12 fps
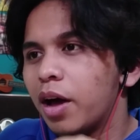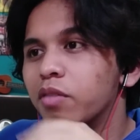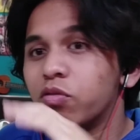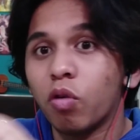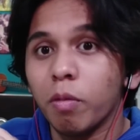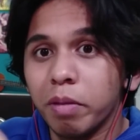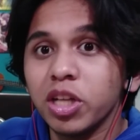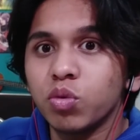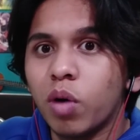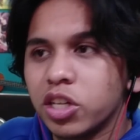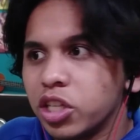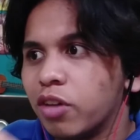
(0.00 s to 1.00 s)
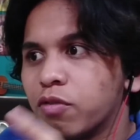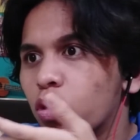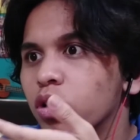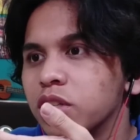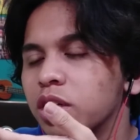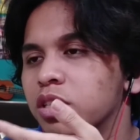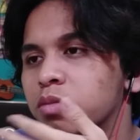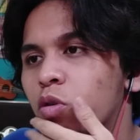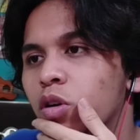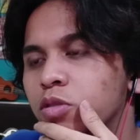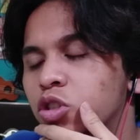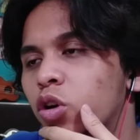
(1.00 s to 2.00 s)
For binge watching, of course, it is
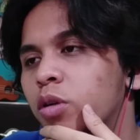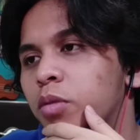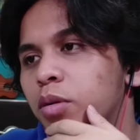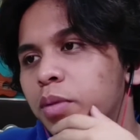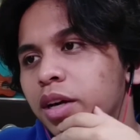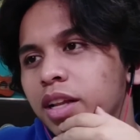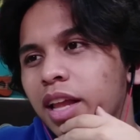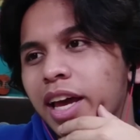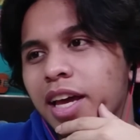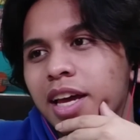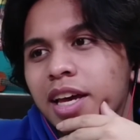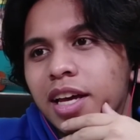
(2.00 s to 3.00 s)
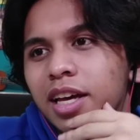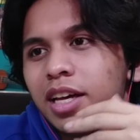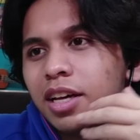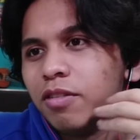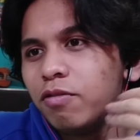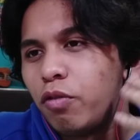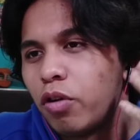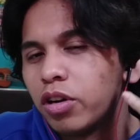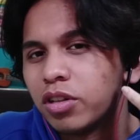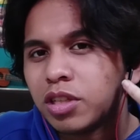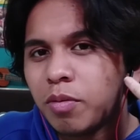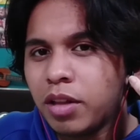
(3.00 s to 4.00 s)
more enjoyable, but like
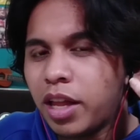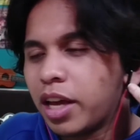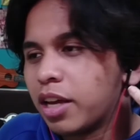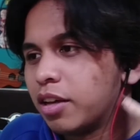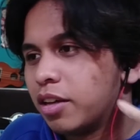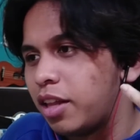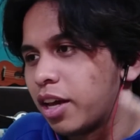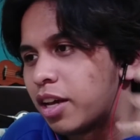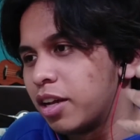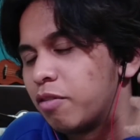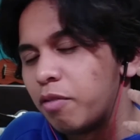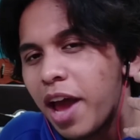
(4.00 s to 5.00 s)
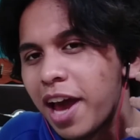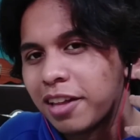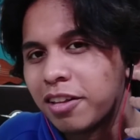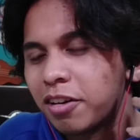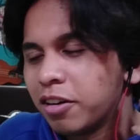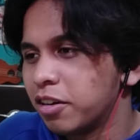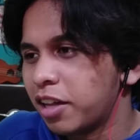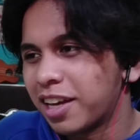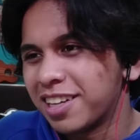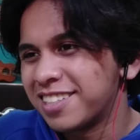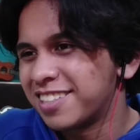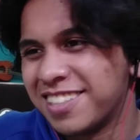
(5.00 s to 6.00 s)
for someone like a reactor, like
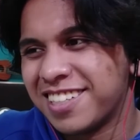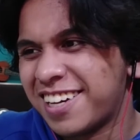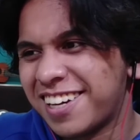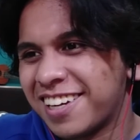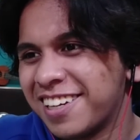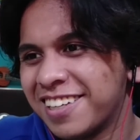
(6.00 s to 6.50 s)
it's nah.